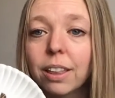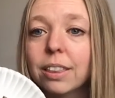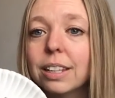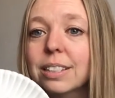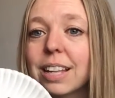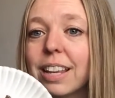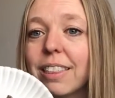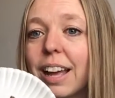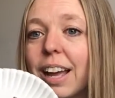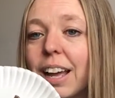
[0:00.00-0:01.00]
things like
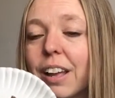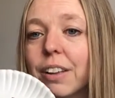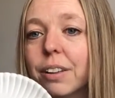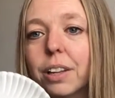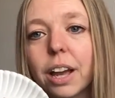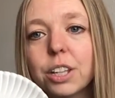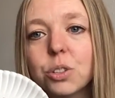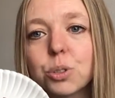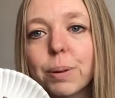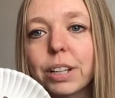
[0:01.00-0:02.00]
that. I
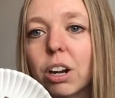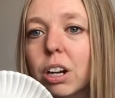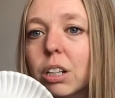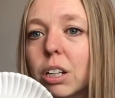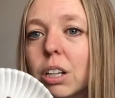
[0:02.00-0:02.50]
used my yarn.